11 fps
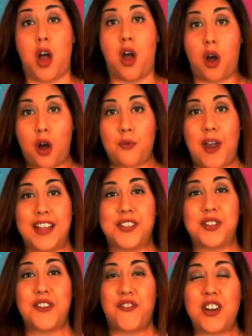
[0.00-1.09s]
All right,
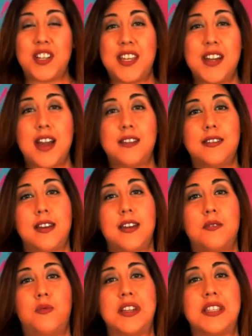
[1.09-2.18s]
so the first thing I
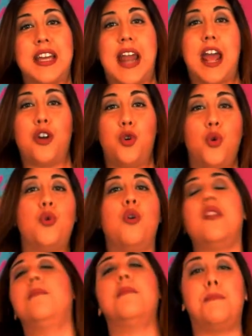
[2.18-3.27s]
did was that I
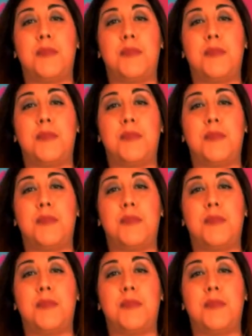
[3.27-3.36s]
Googled a